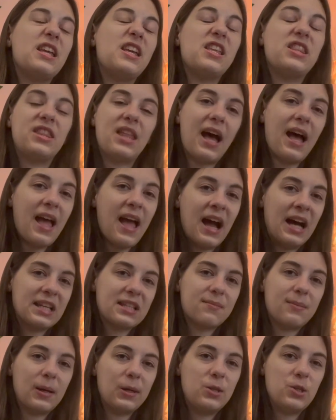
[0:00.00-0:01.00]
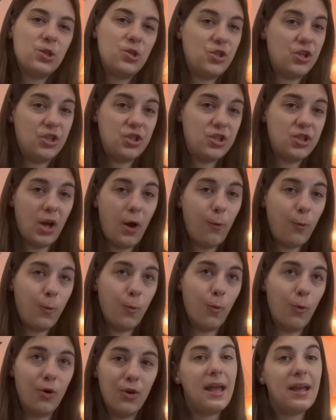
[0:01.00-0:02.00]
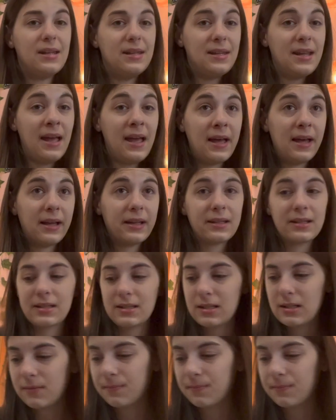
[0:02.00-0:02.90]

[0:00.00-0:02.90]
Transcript: That aspect is just so cool. And next,